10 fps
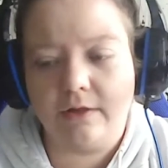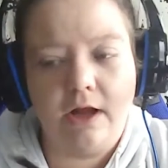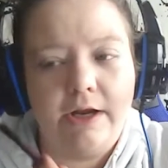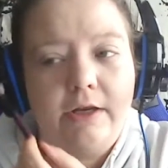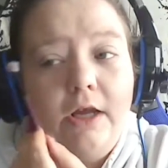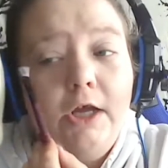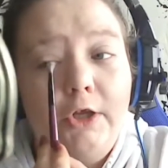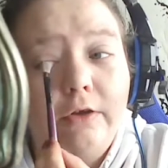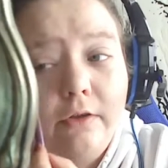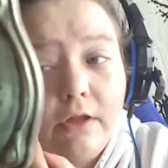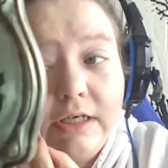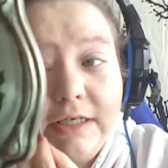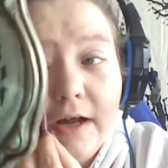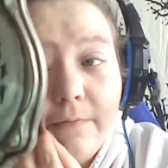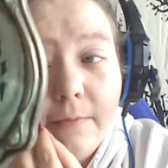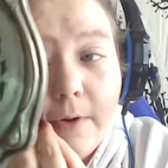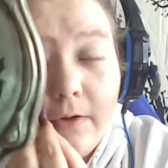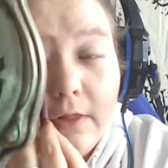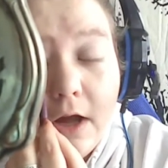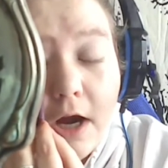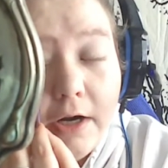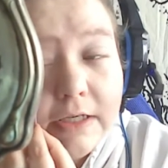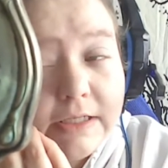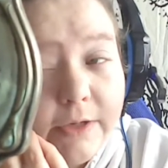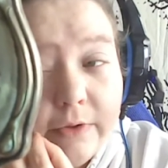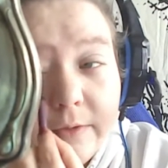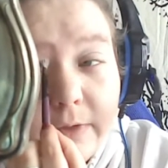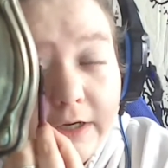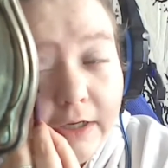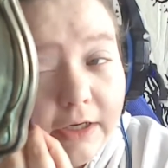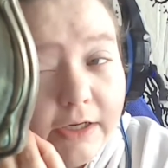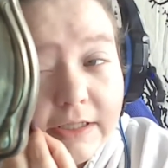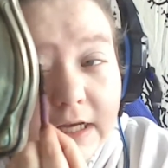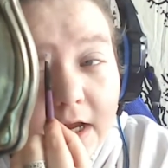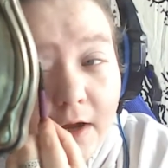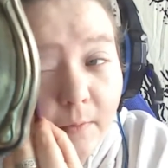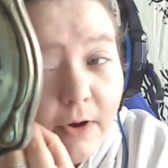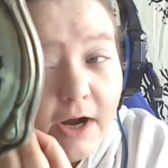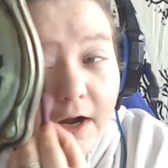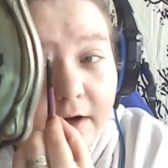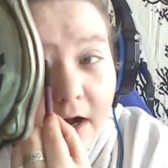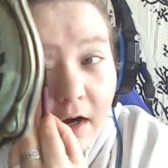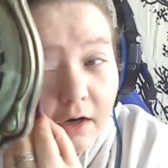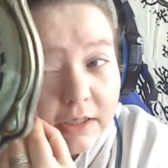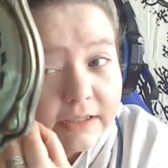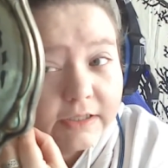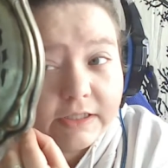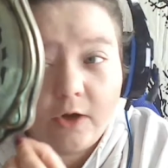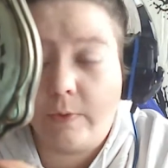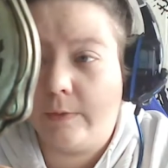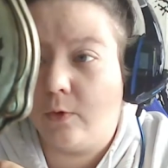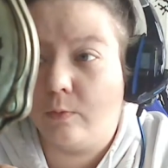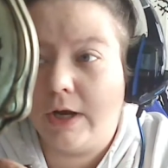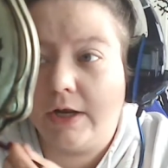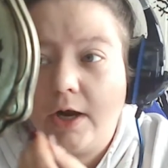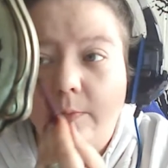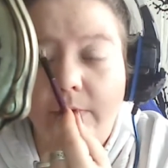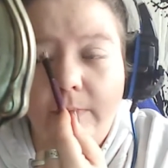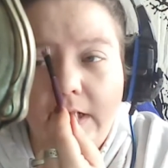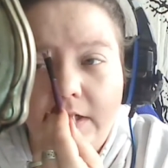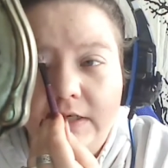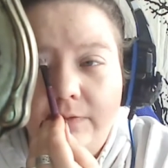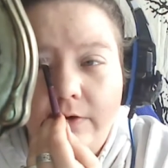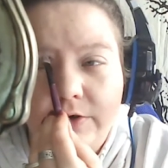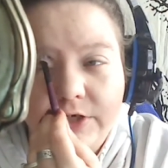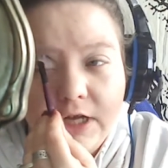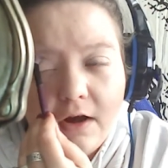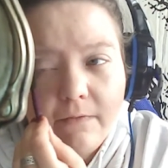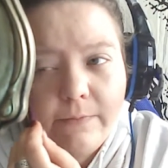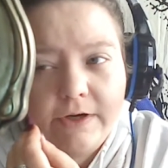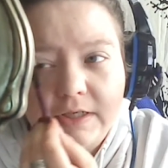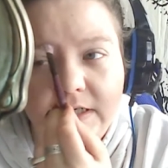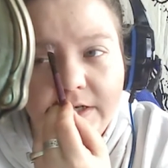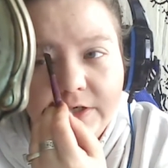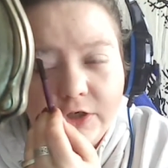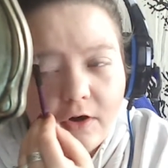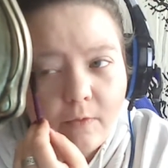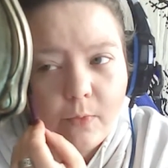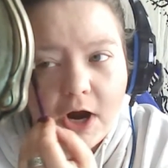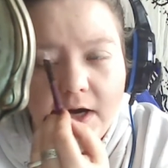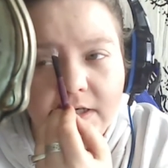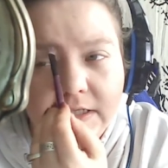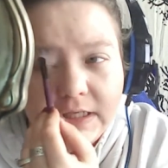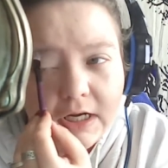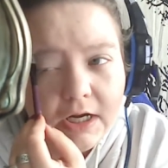Like, you can look stuff up online and see what the meaning is. But I honestly tell people, make up the meanings for yourself because it is your own practice.